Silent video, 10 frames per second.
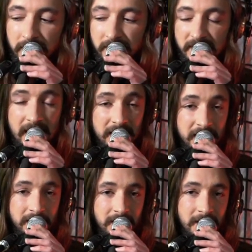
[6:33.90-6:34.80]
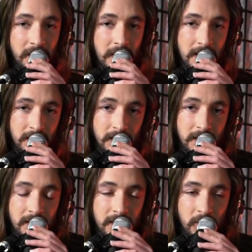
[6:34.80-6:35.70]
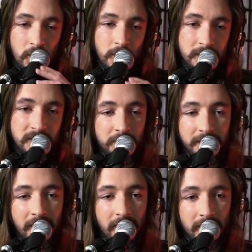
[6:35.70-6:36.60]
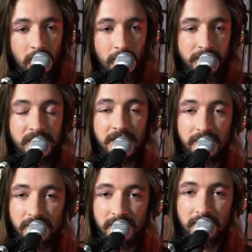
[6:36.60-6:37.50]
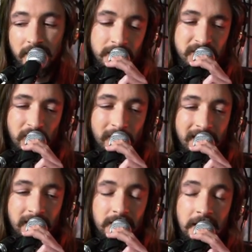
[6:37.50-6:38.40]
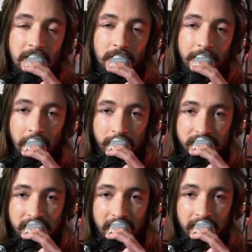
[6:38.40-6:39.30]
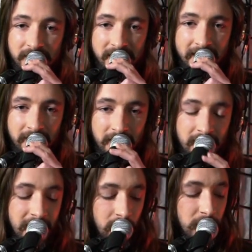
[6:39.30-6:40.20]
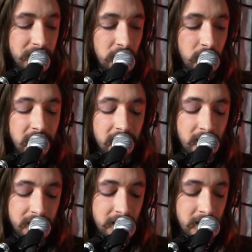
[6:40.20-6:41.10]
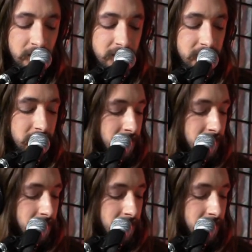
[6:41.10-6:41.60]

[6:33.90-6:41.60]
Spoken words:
Technically, they're not chords, but they are chords, because there's so many little notes that are inside of it. Like, when you hear a note,